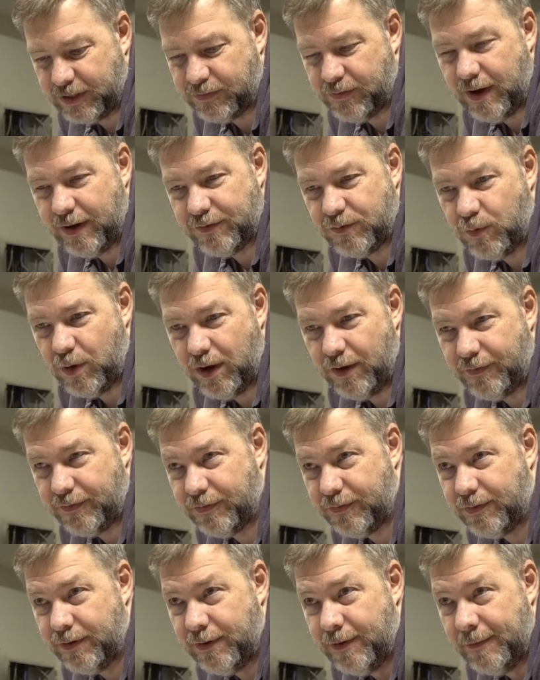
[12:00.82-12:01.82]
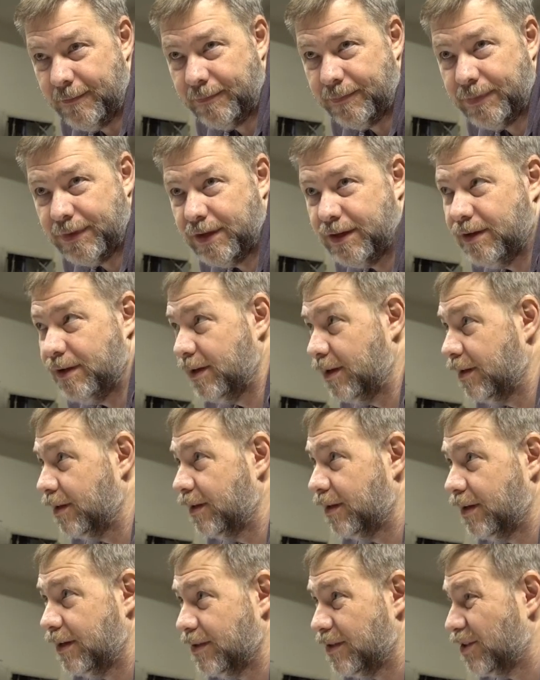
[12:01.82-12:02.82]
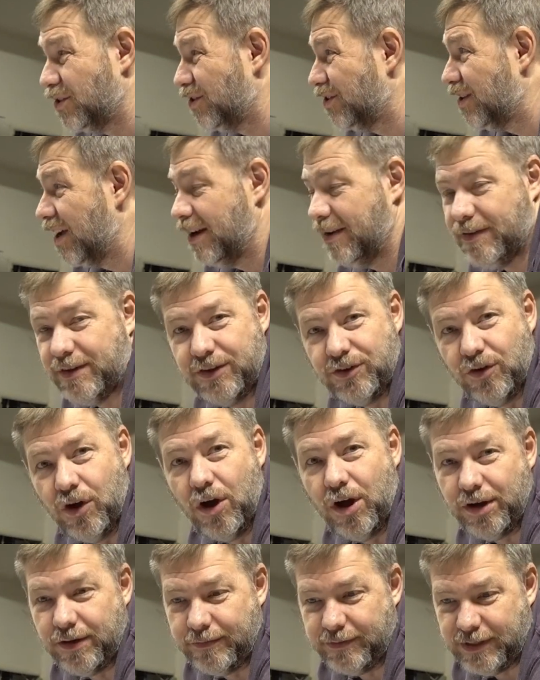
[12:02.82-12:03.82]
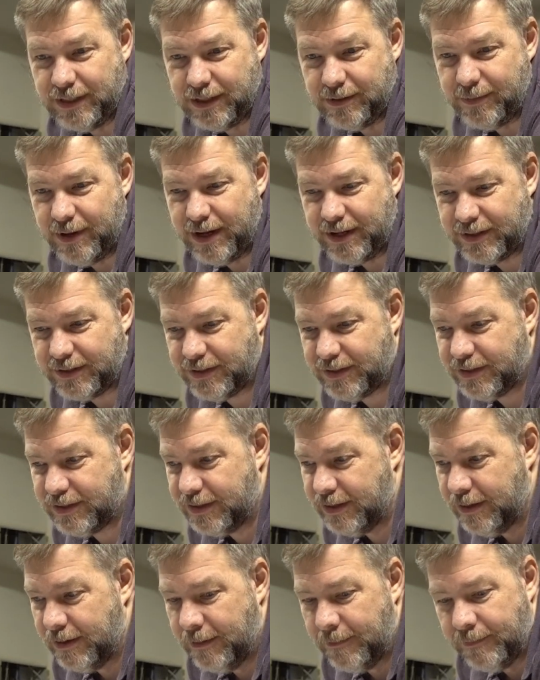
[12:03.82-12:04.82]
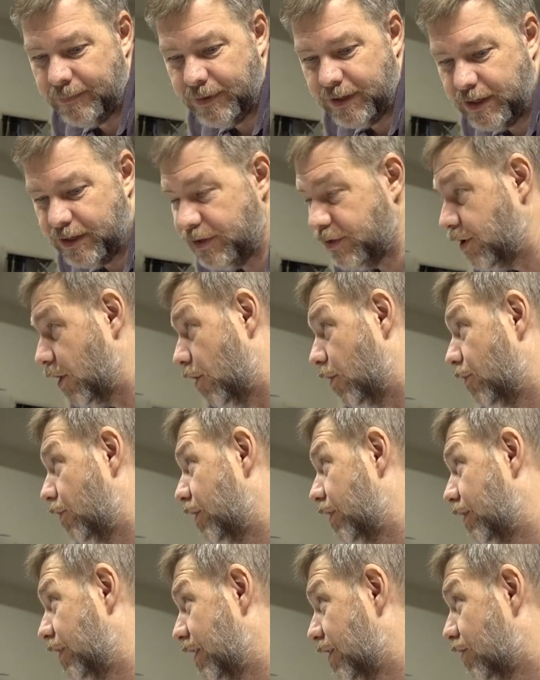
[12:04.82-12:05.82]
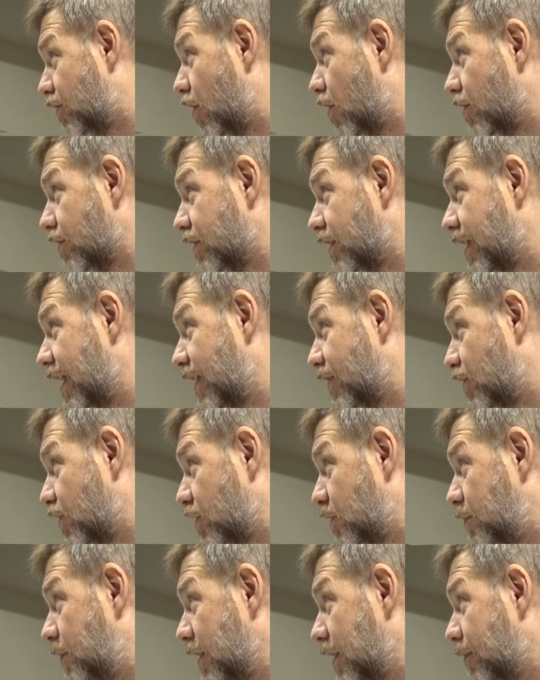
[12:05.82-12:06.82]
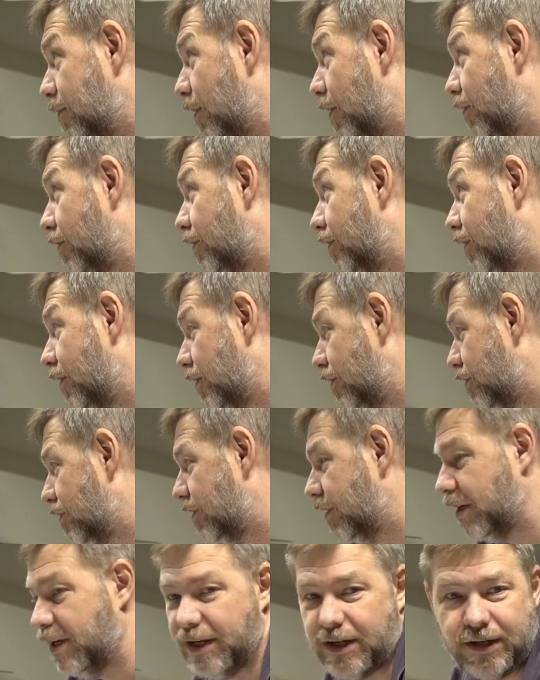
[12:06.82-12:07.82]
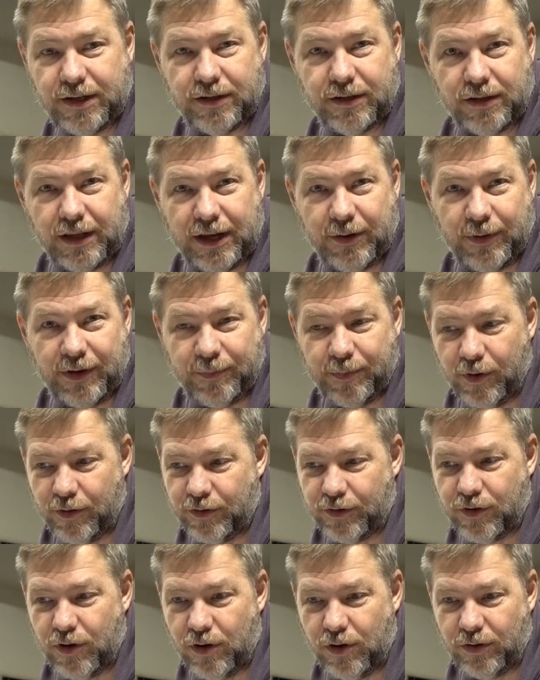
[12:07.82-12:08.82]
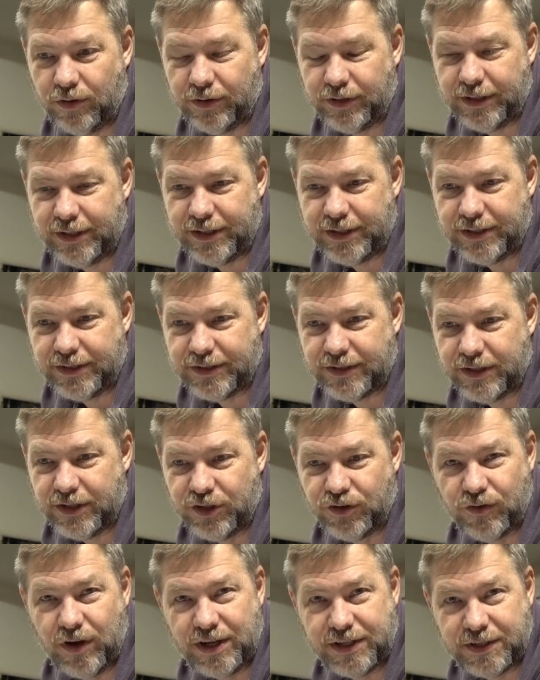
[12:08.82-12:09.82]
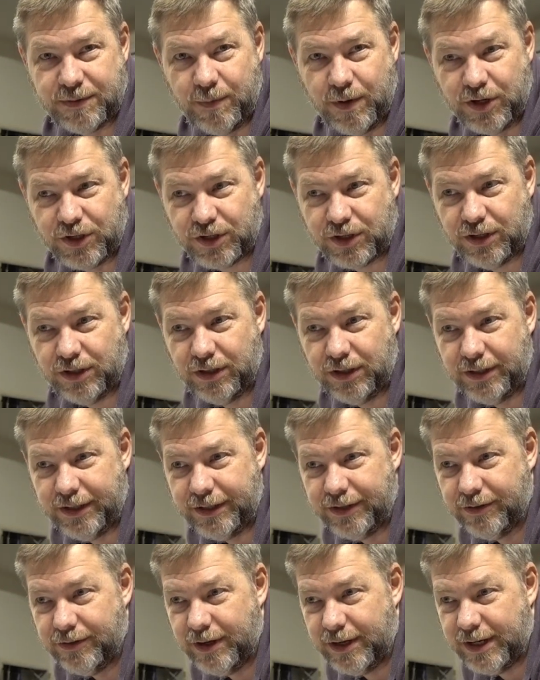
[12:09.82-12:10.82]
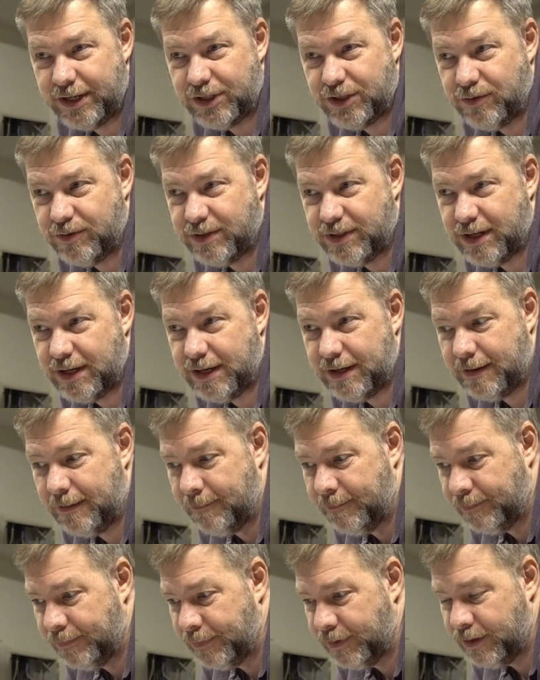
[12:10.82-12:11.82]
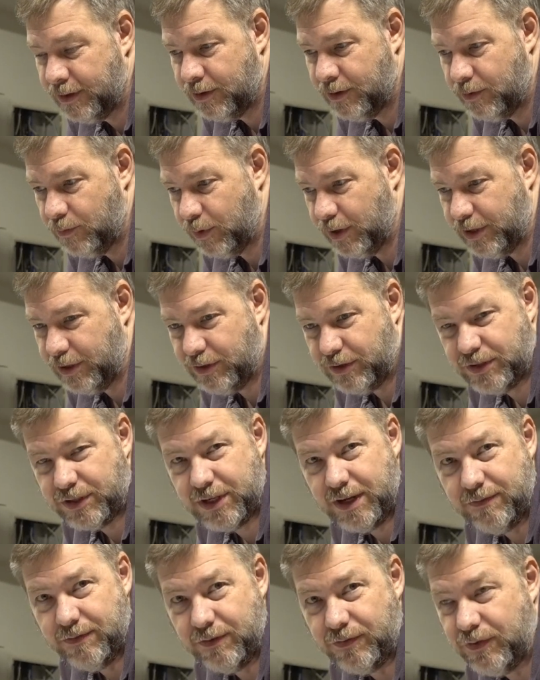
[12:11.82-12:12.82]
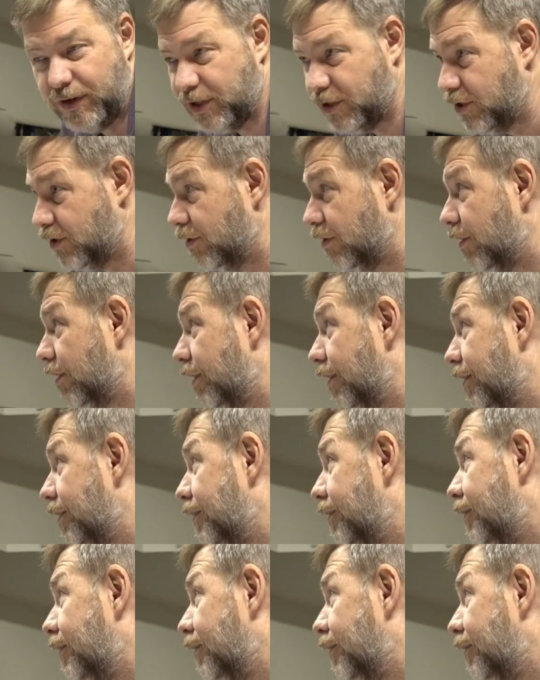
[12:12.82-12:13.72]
512, because this is kind of the dawn of DMX. So these cards can actually speak both of those, and Lightwave protocol is addressed much cleaner, I guess you would say, where you just give the fixture